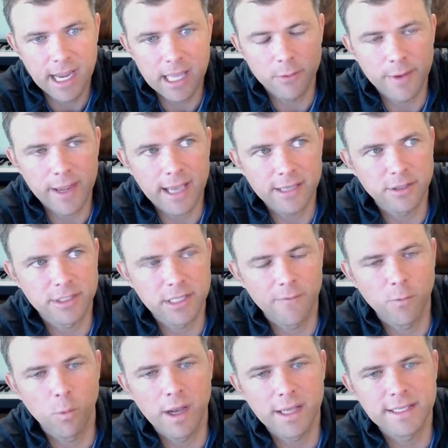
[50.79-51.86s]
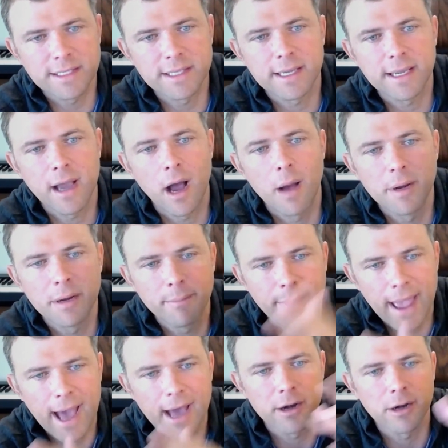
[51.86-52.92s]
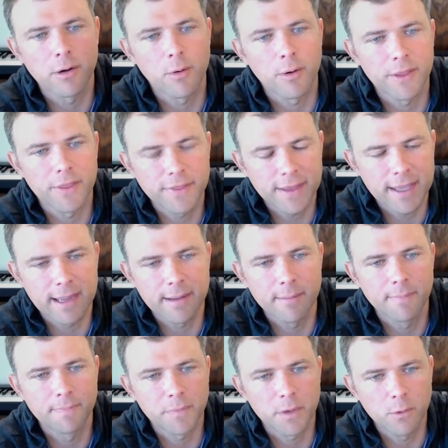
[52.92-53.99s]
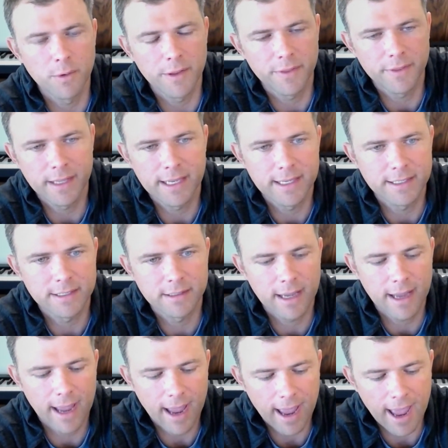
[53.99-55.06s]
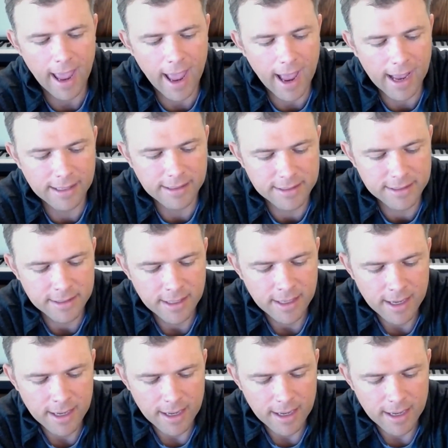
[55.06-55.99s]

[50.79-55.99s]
And then we asked ourselves, what's the common pattern or theme with these ads?